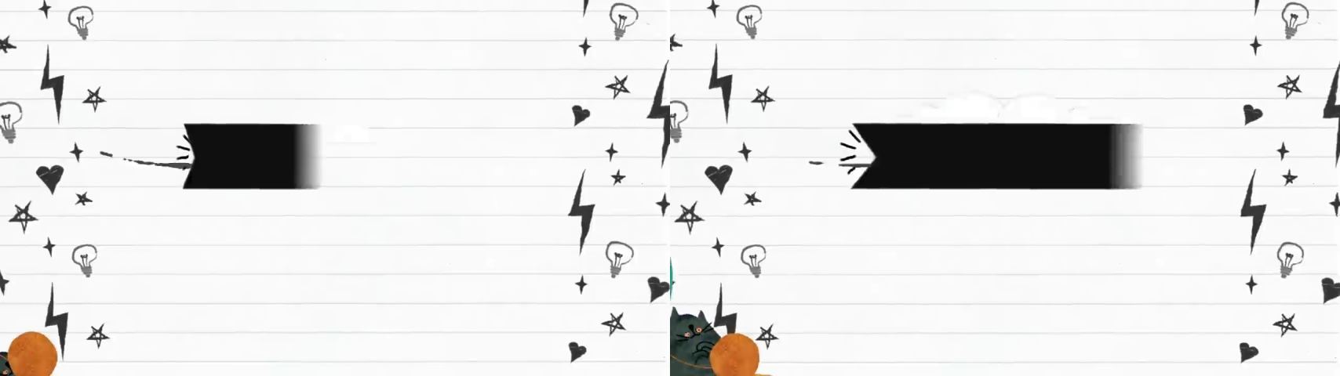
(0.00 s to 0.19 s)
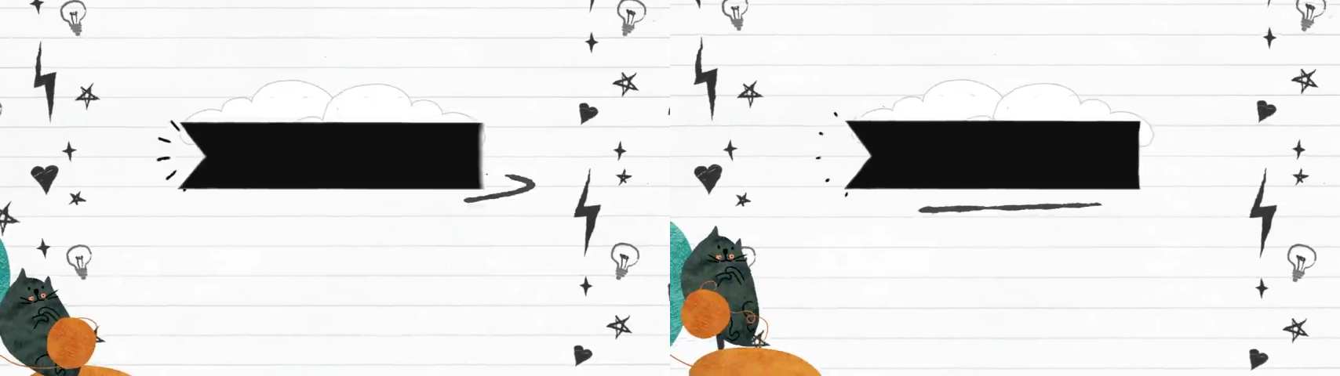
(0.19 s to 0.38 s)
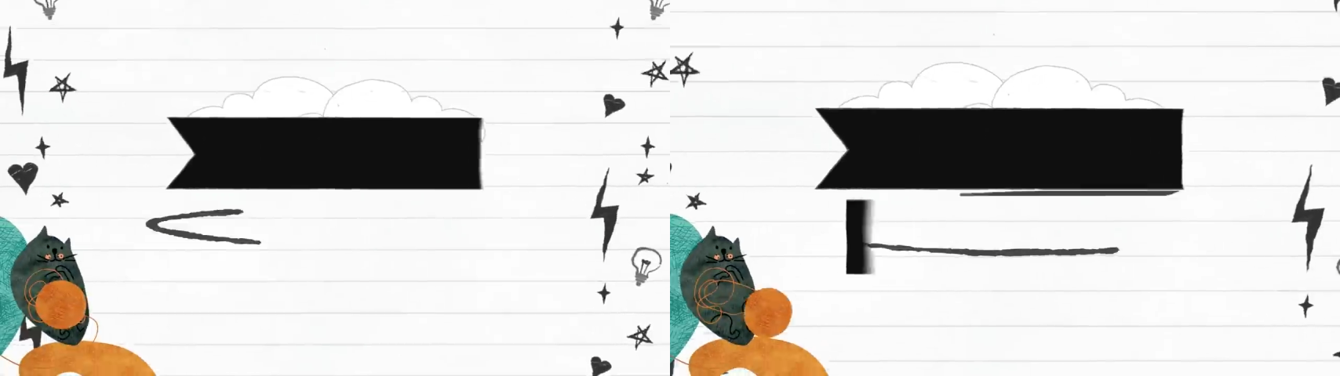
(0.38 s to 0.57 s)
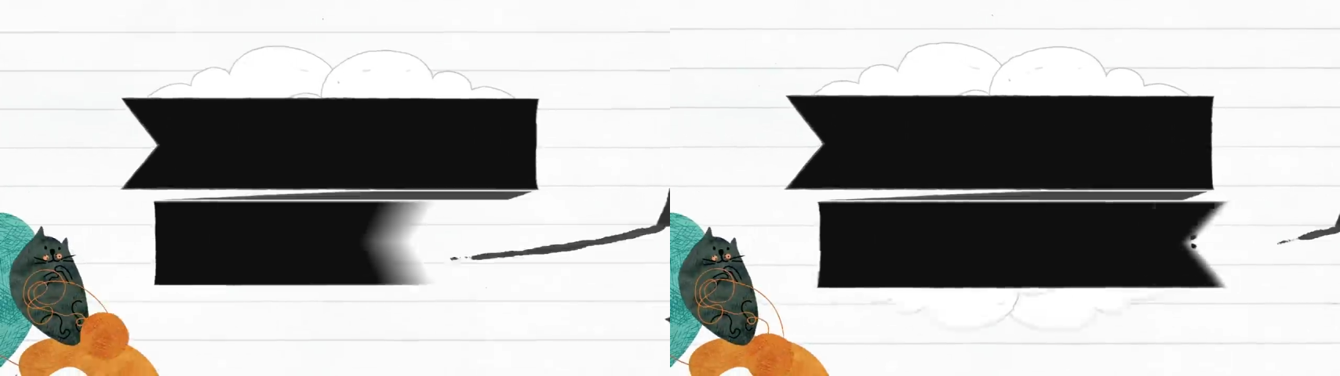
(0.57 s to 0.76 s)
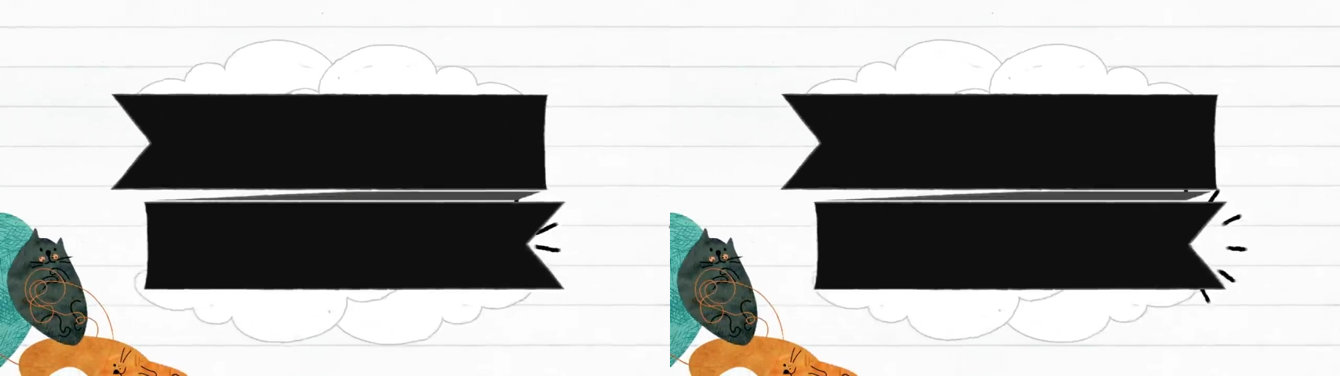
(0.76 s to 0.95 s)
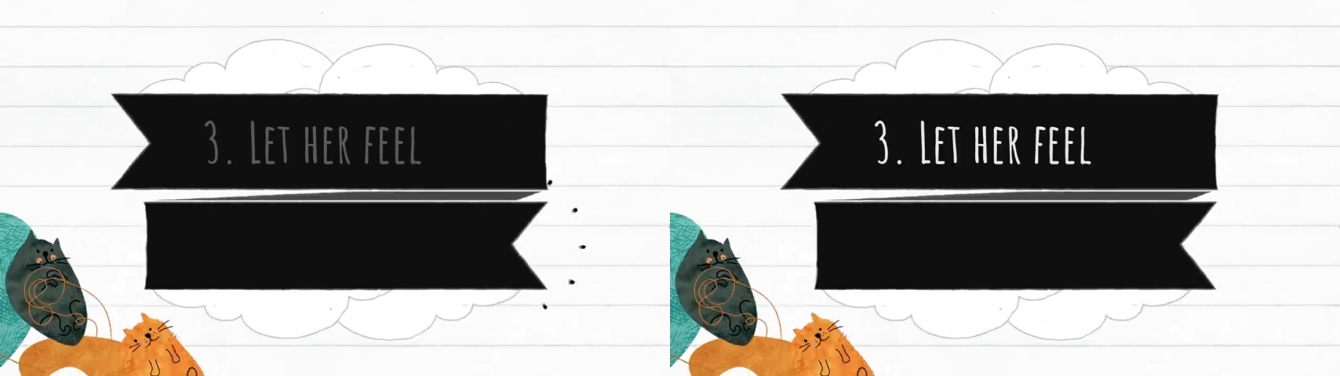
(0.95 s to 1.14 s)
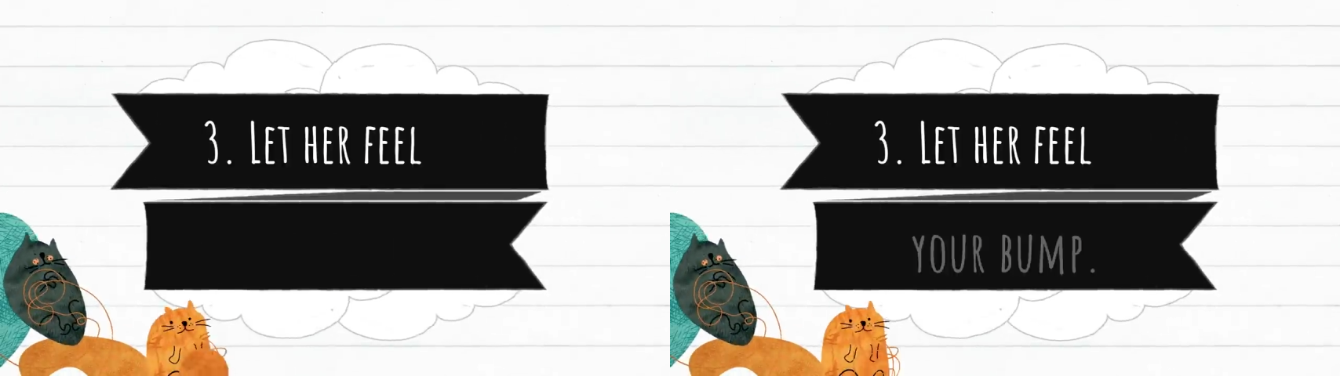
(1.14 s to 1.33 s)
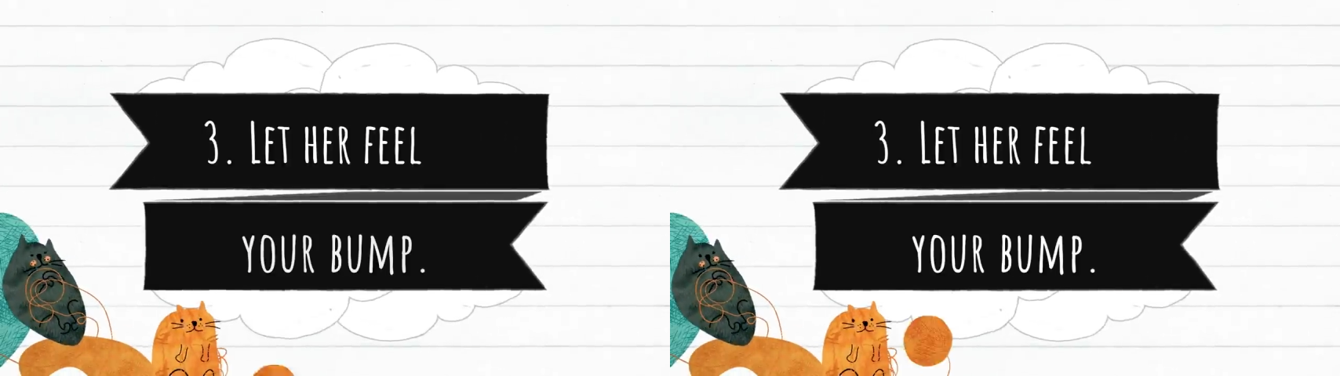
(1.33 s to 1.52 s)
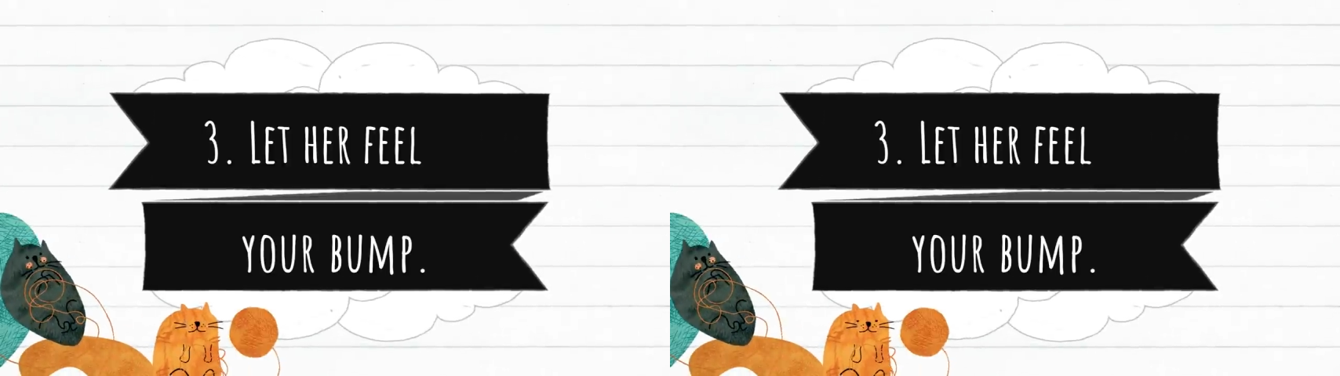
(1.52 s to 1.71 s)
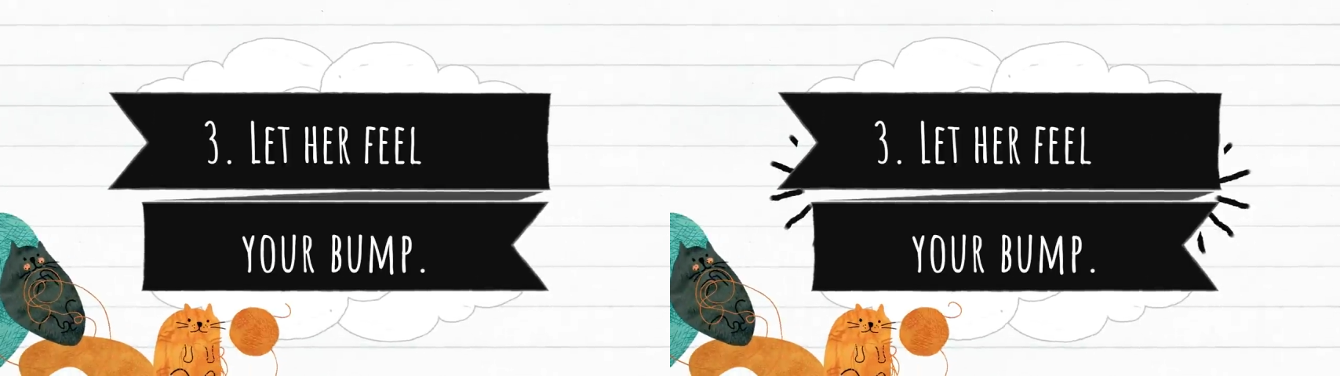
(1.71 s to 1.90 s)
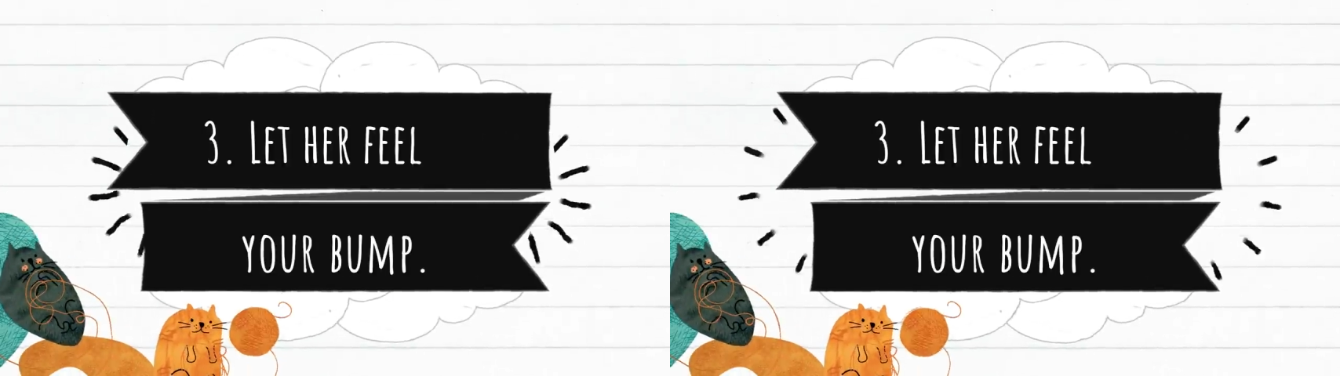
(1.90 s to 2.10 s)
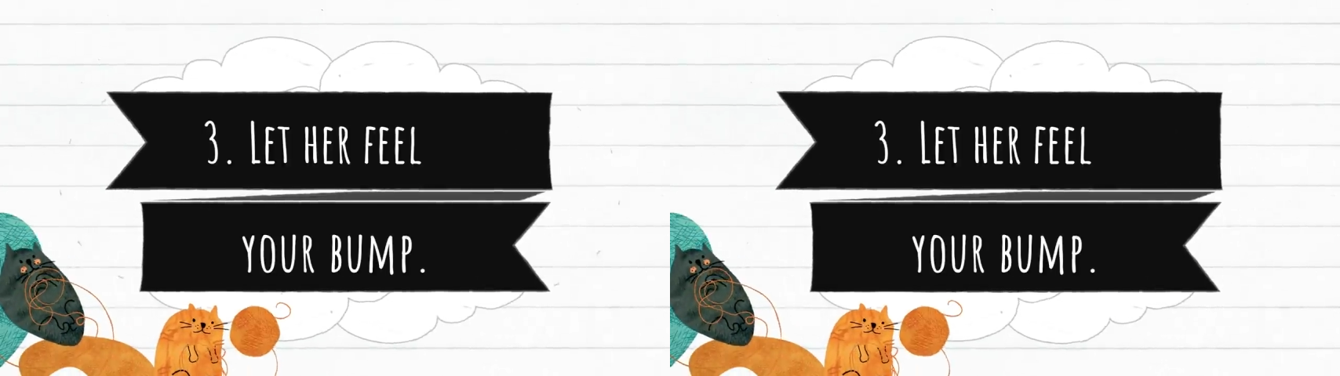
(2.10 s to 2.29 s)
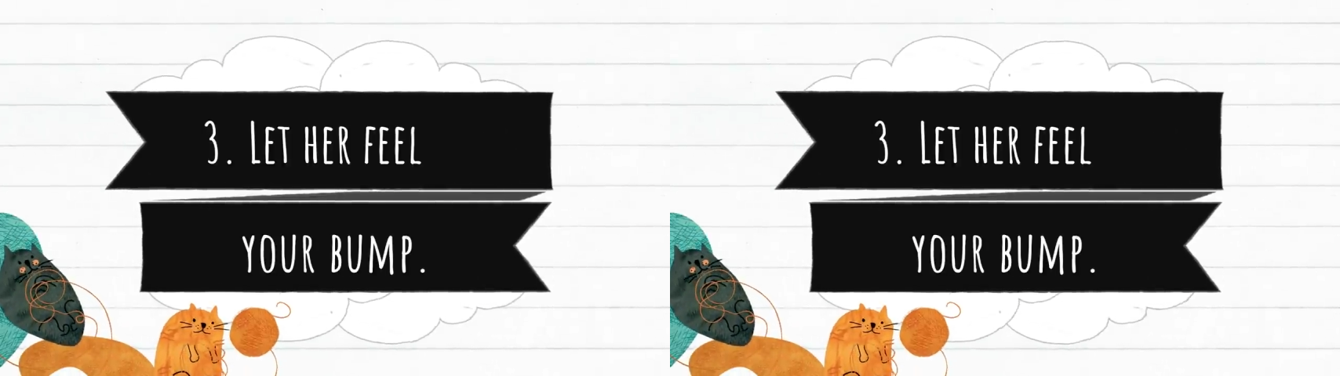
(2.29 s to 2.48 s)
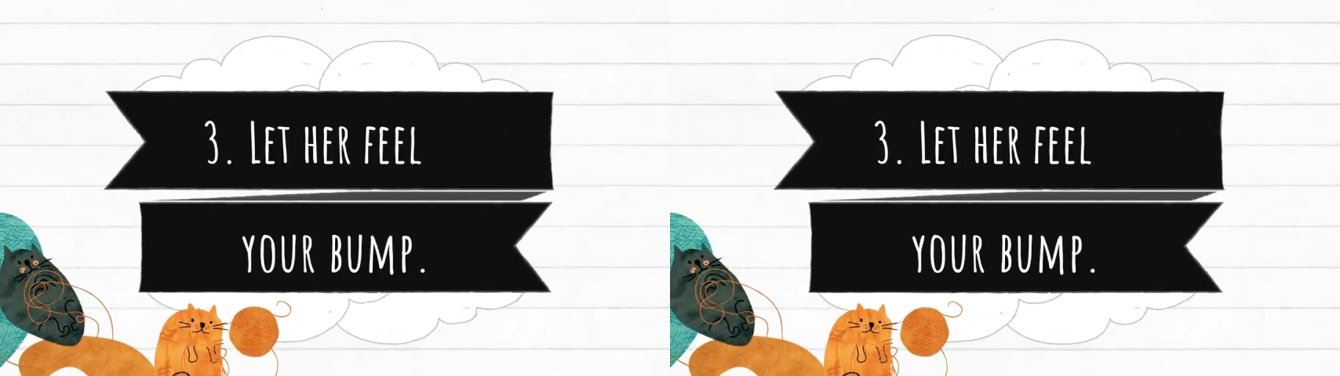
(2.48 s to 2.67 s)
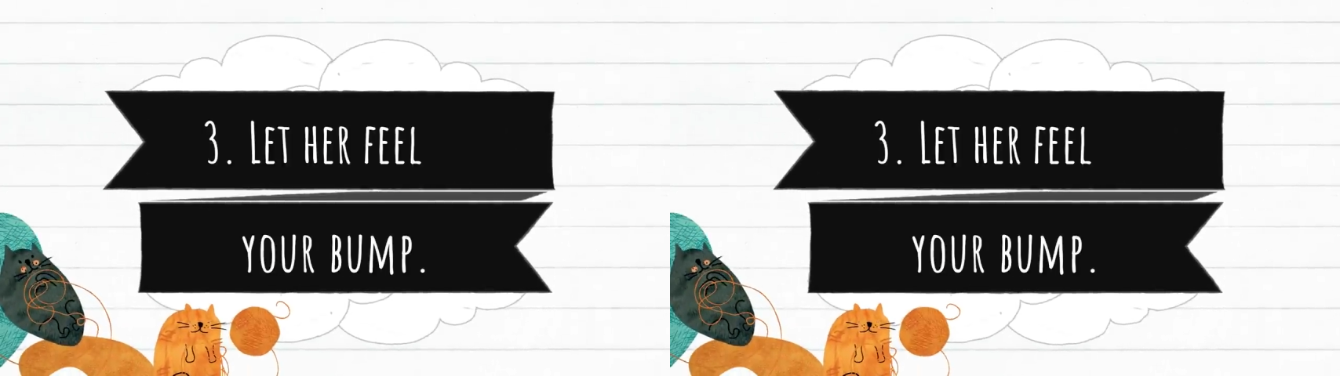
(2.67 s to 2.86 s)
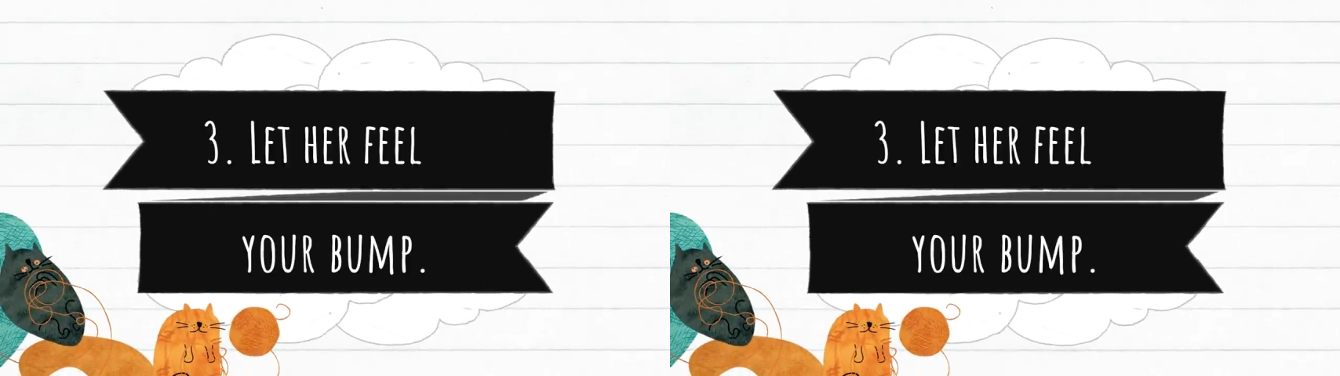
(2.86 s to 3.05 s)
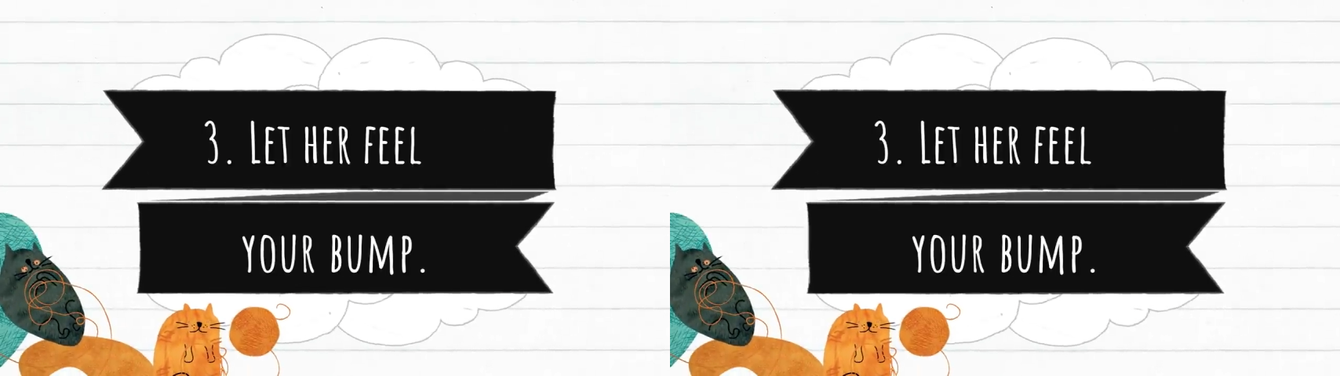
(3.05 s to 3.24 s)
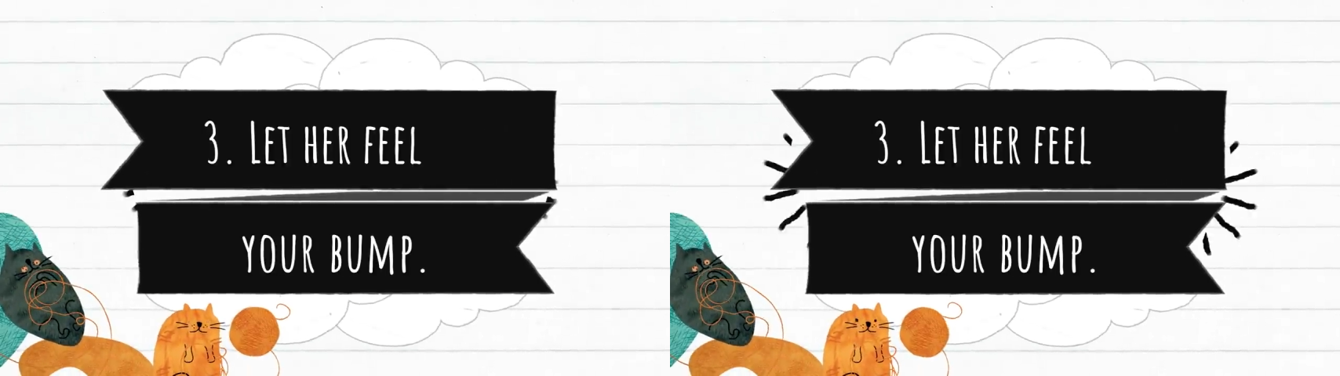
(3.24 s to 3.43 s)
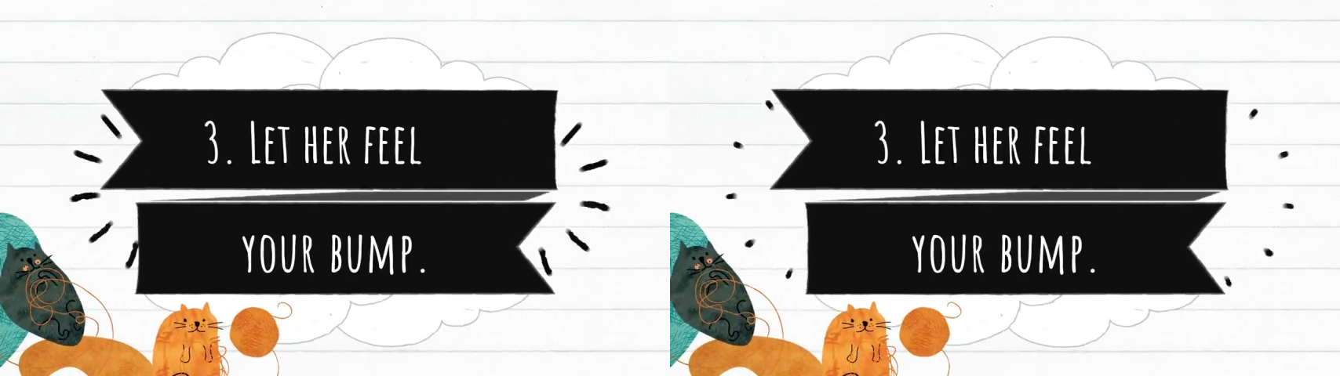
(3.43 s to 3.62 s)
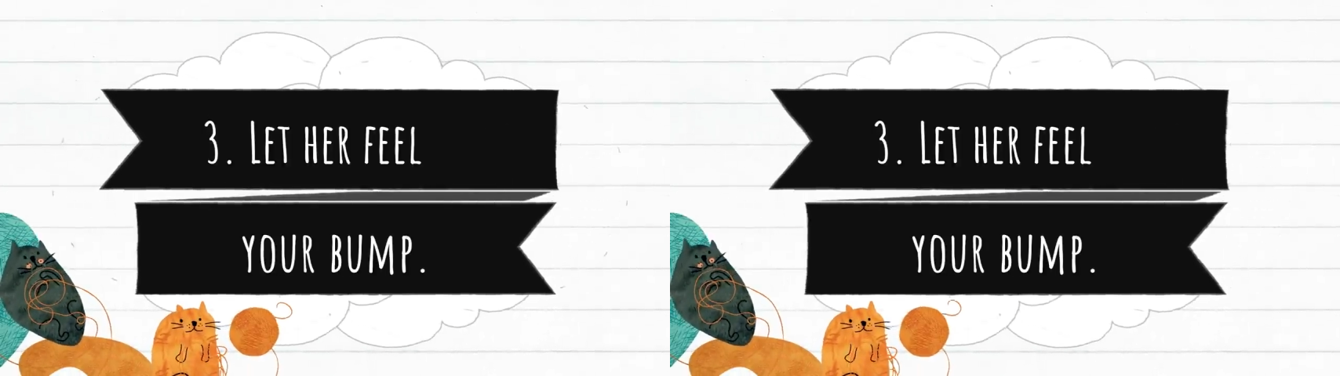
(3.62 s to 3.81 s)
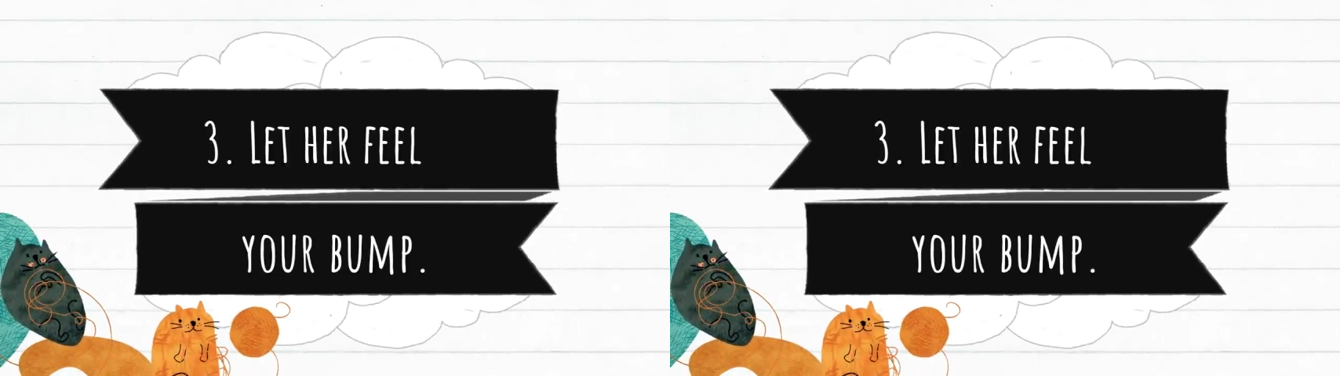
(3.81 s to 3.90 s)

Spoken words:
No face is visible, so there are no lips to read.